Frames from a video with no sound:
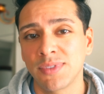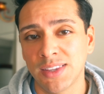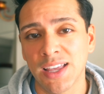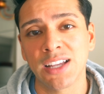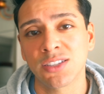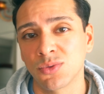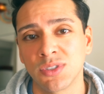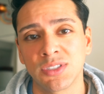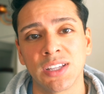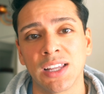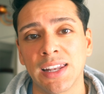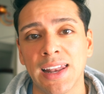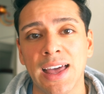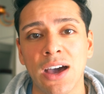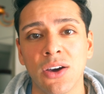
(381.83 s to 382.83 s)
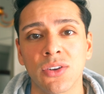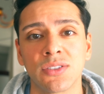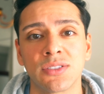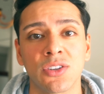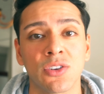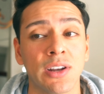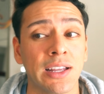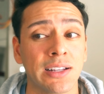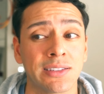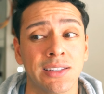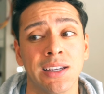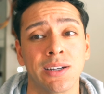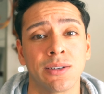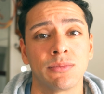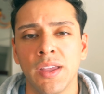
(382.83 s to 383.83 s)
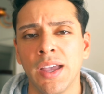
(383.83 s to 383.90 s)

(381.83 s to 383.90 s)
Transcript: That's when it's the loudest. That you're like, damn.